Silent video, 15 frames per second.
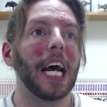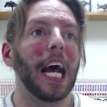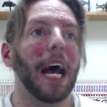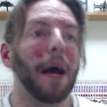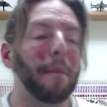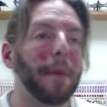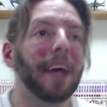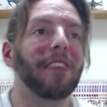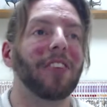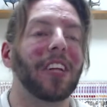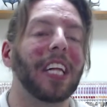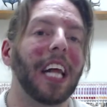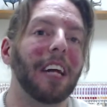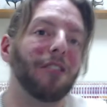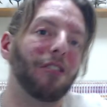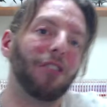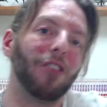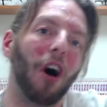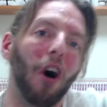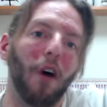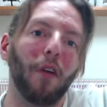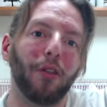And basically, that's just
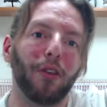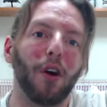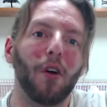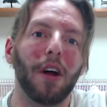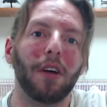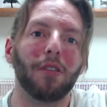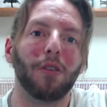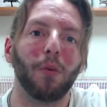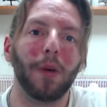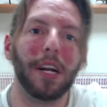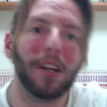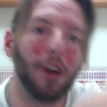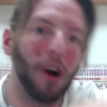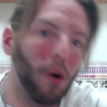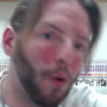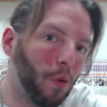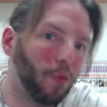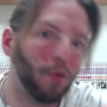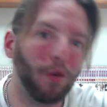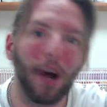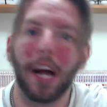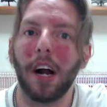all thrown out the window
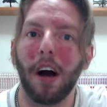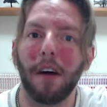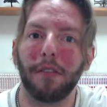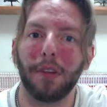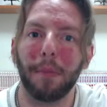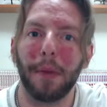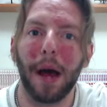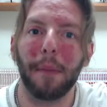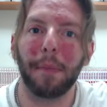right off the bat